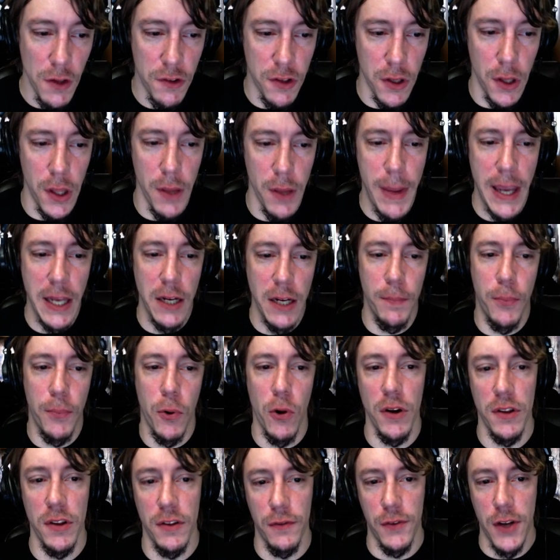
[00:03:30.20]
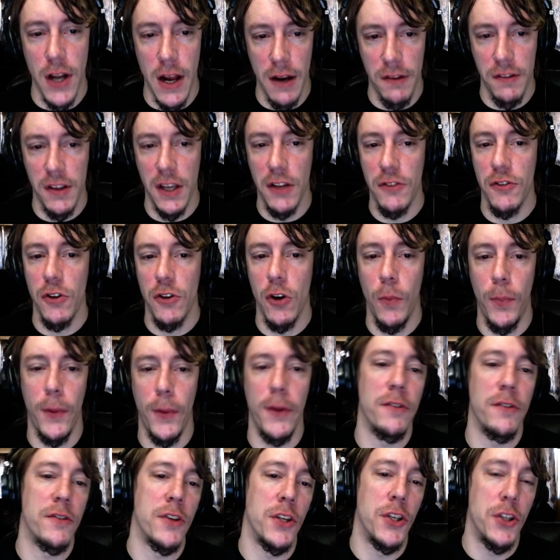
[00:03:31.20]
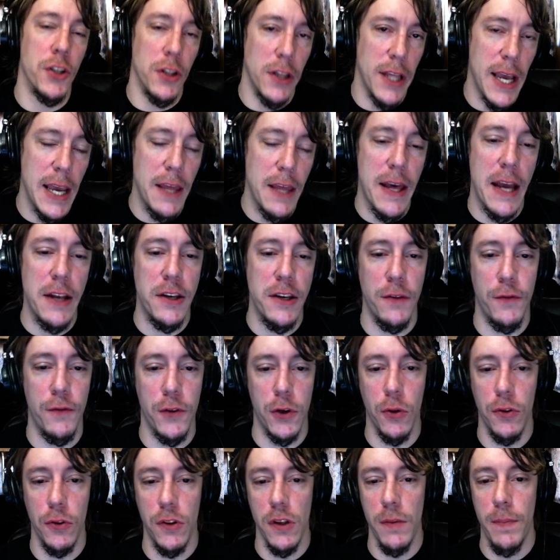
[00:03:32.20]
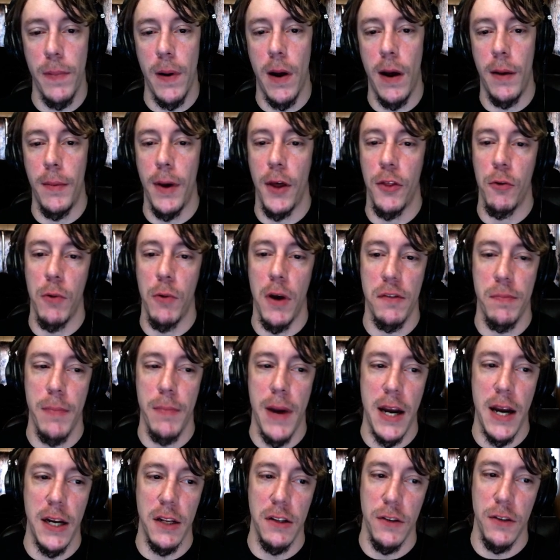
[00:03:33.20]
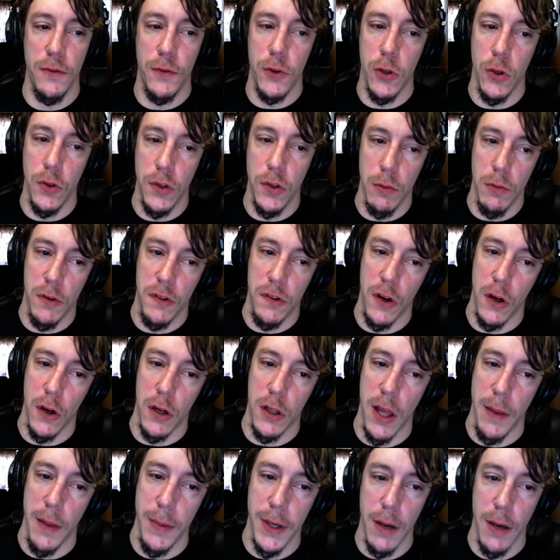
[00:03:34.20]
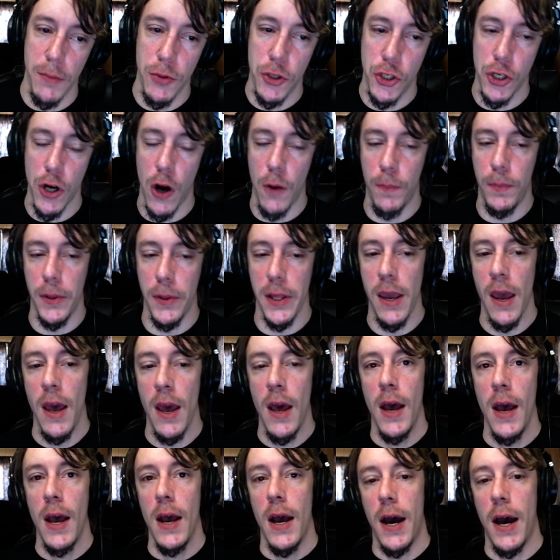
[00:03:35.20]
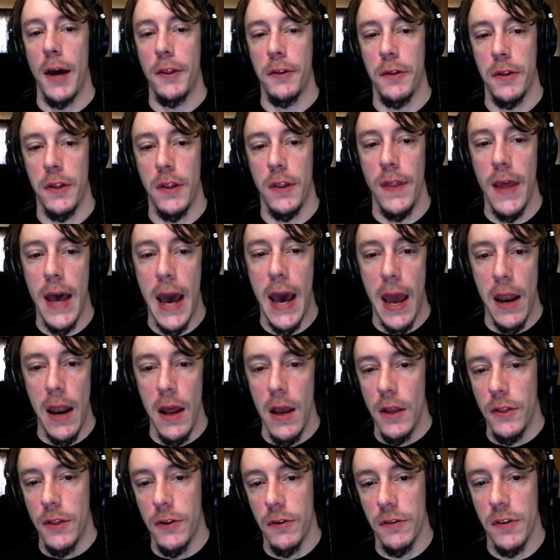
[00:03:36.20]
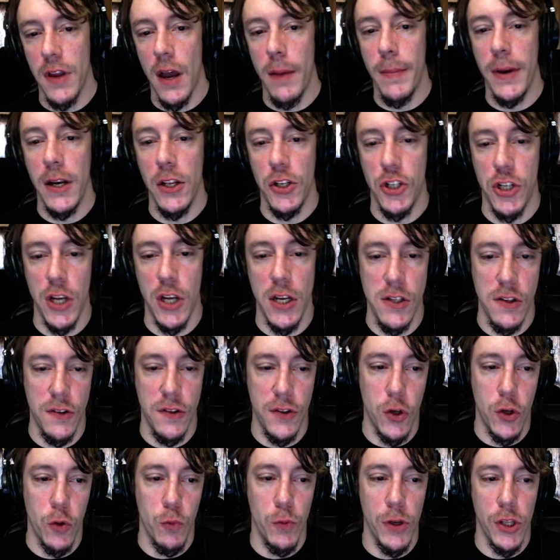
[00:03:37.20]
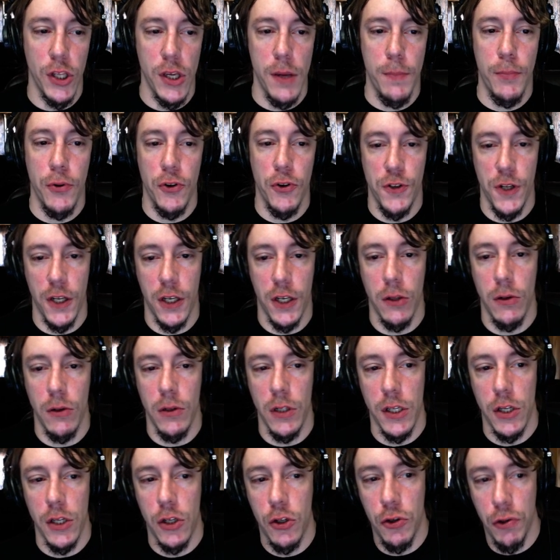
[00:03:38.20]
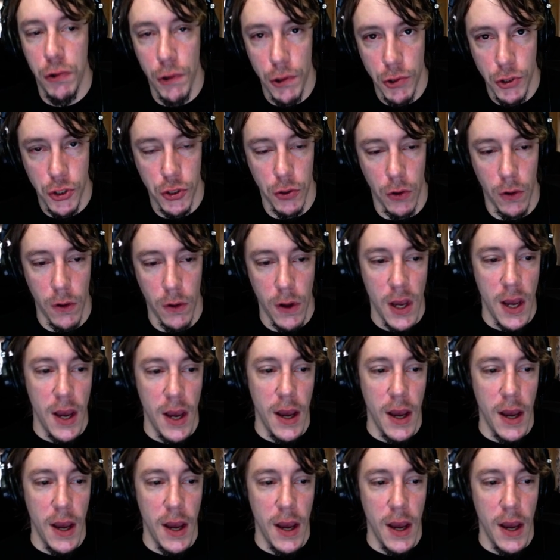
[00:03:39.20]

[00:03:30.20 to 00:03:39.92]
So the main importance of Constantinople is to delay that difficulty bomb, otherwise binding difficulty would start climbing up sharply. Other than that, there's not many changes that are really particularly crucial.